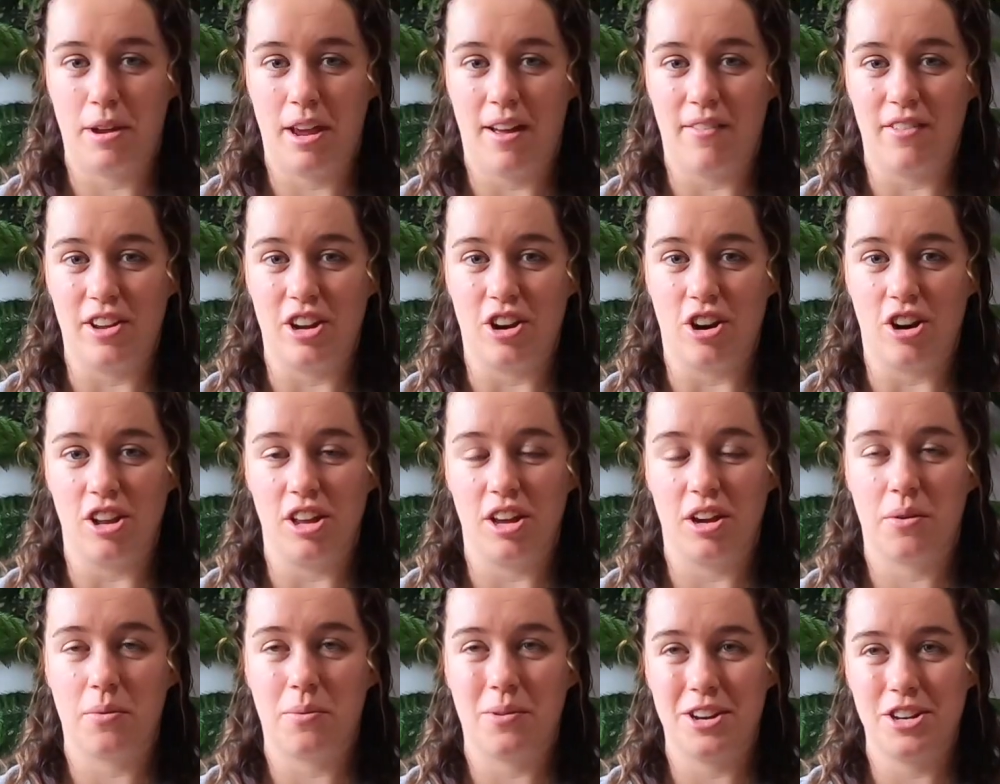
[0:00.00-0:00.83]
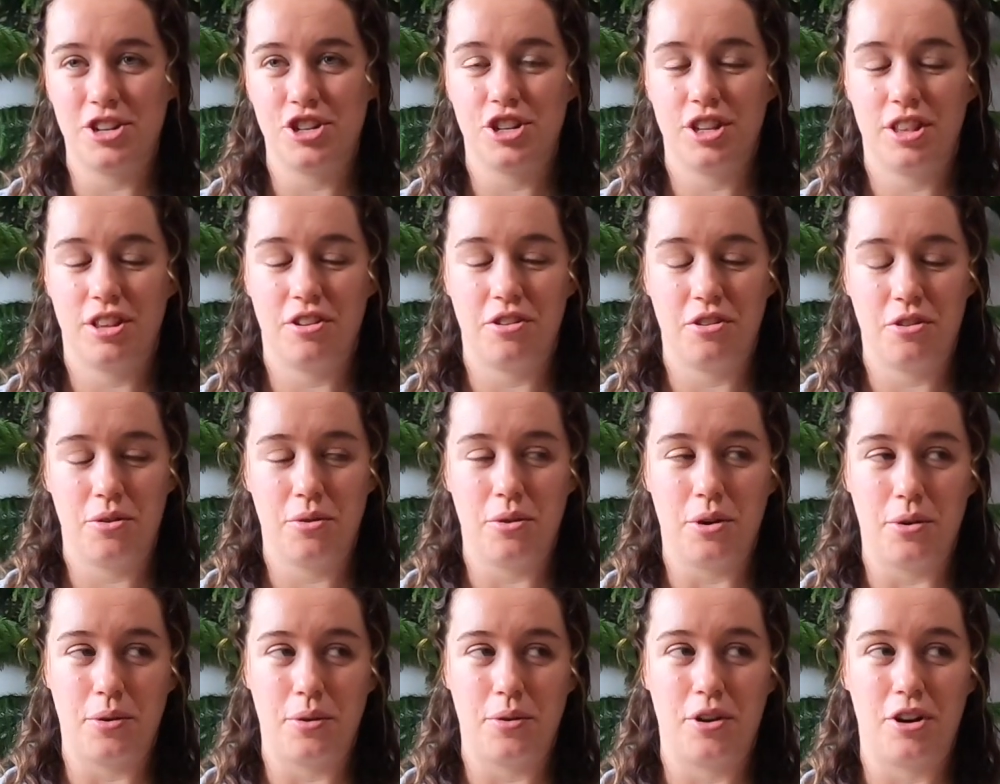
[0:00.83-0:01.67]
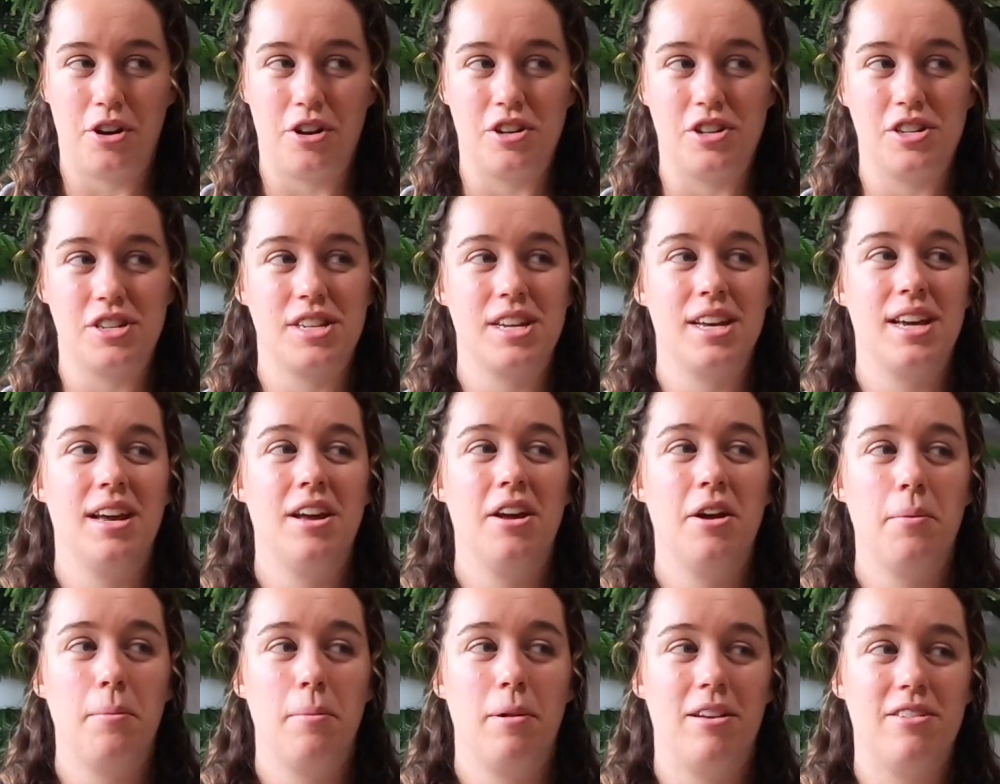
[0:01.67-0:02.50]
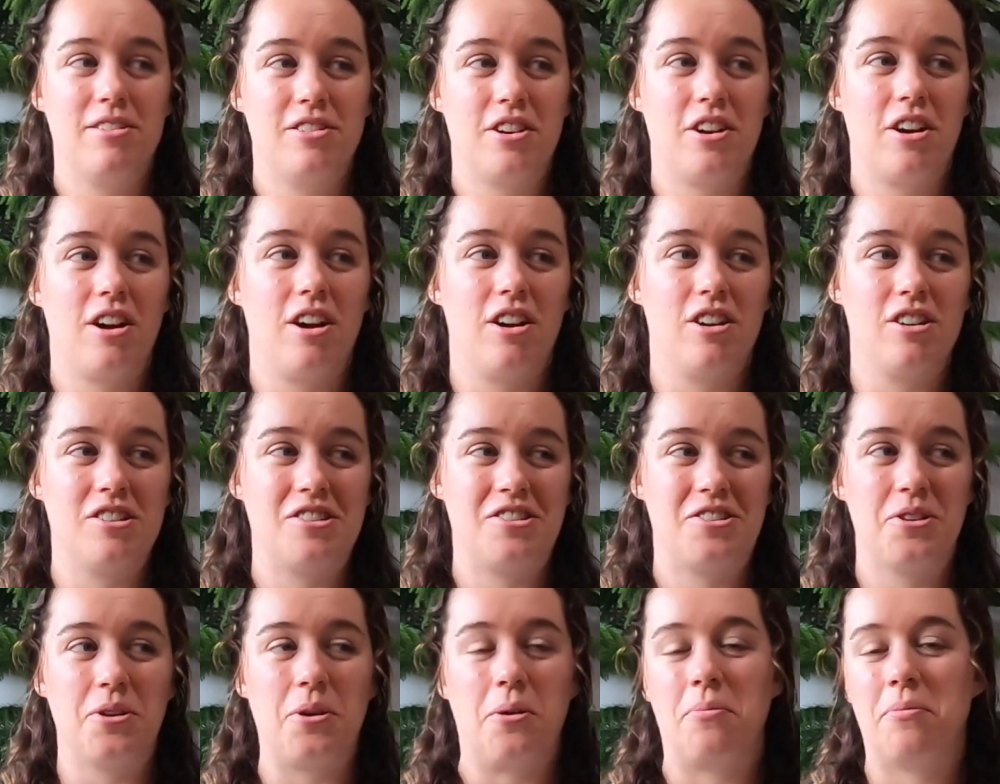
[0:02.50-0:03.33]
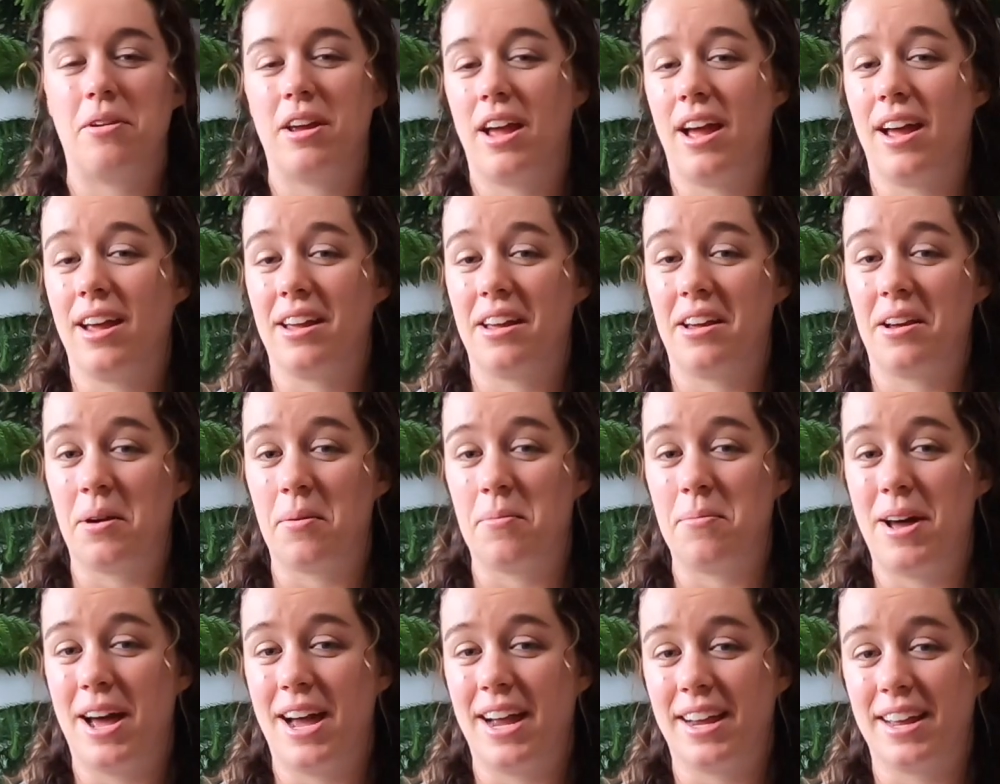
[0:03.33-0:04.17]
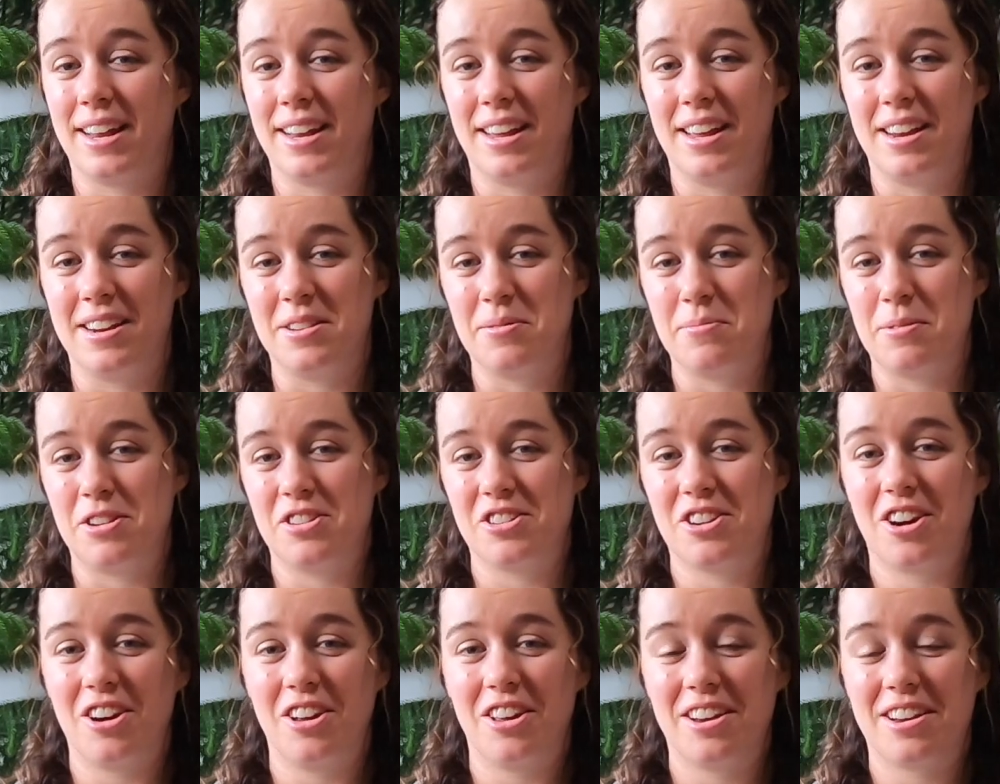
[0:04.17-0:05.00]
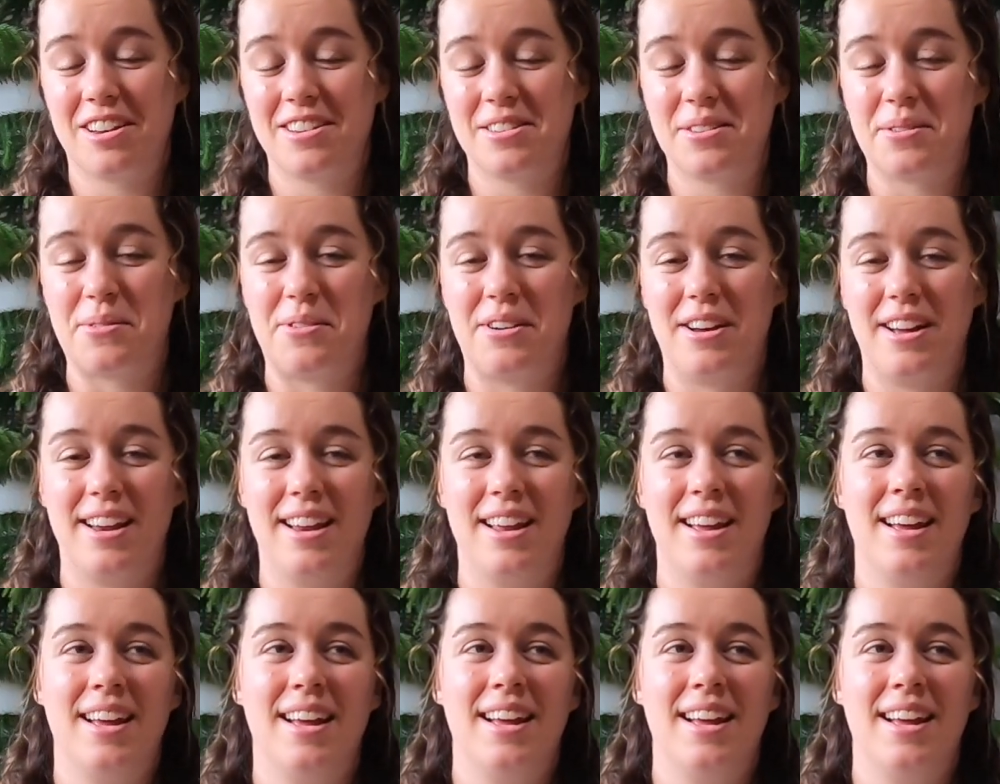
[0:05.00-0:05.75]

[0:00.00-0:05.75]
having garlic, which the new owners, bless their hearts, told me I can come back and get as much garlic as I want.